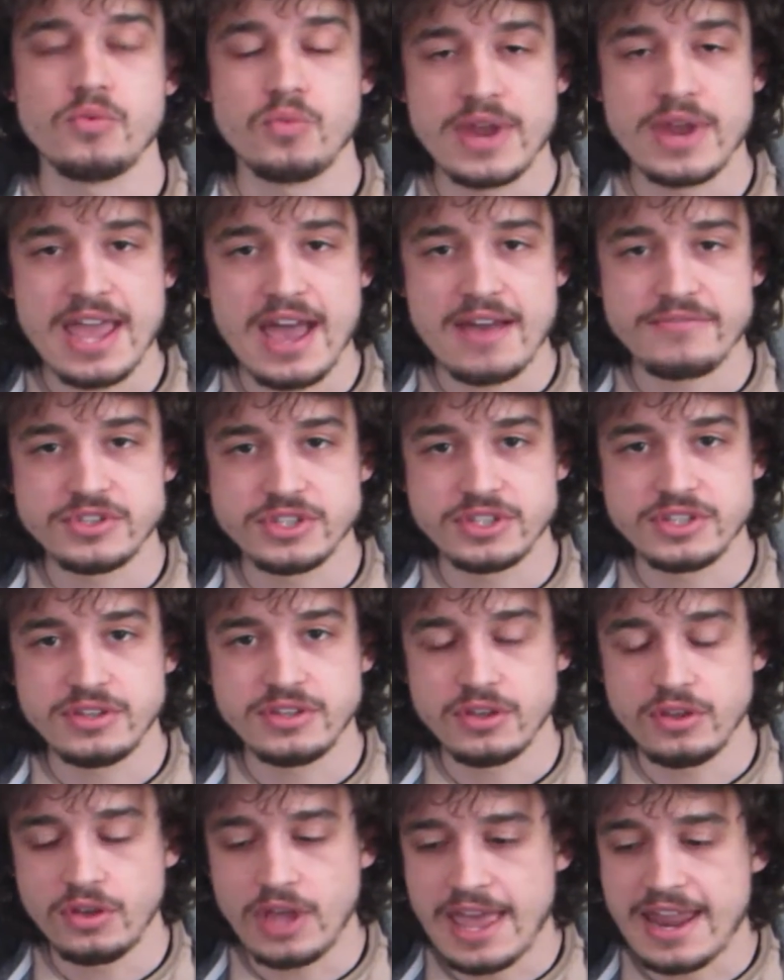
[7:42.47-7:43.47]
We have
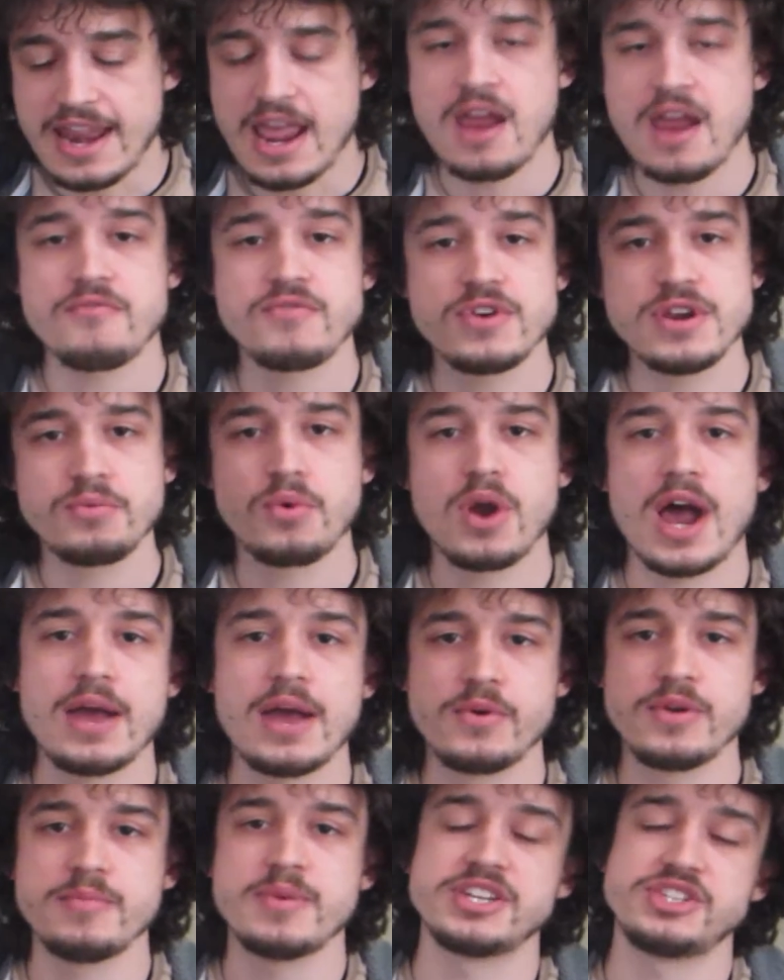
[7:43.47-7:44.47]
to, at every
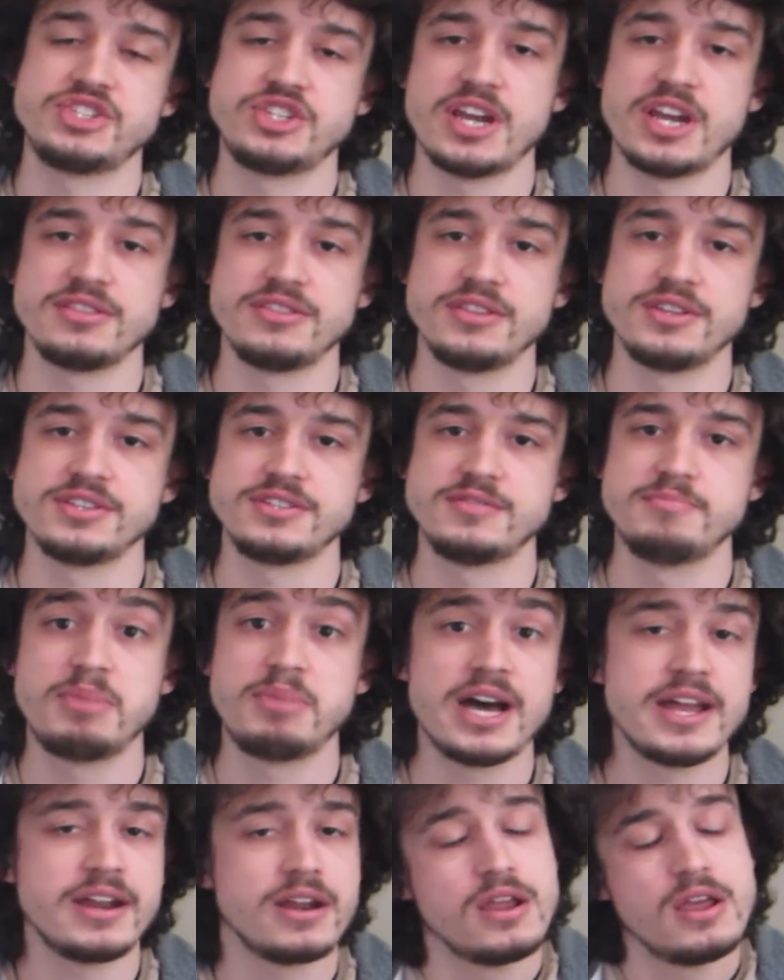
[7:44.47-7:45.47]
write, we must check this.
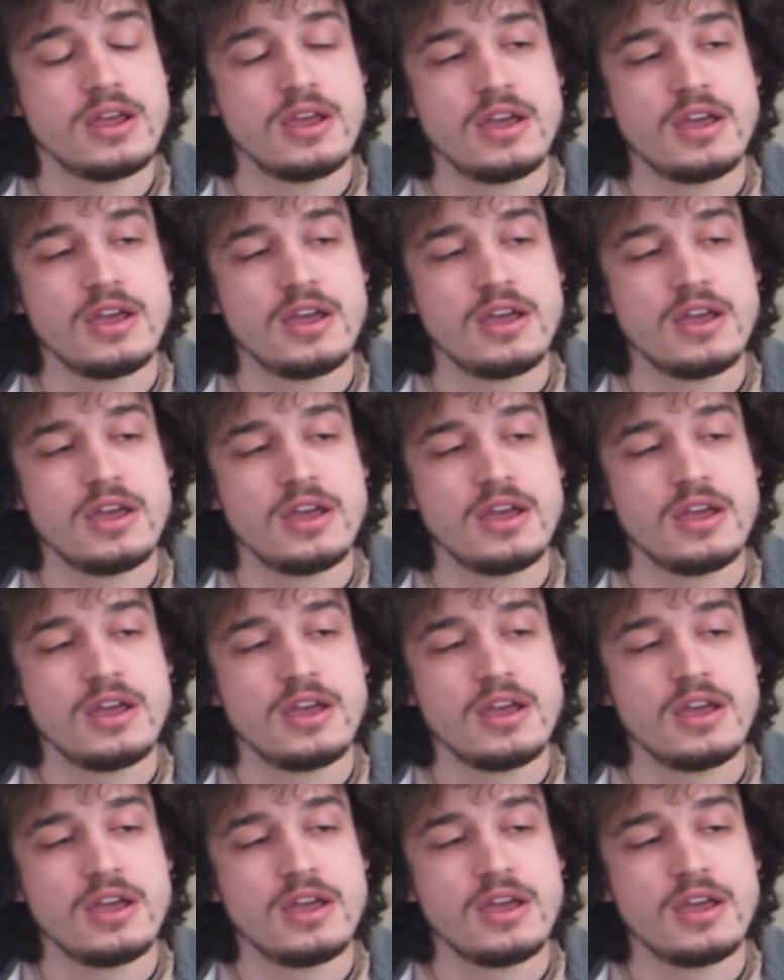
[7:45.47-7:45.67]
But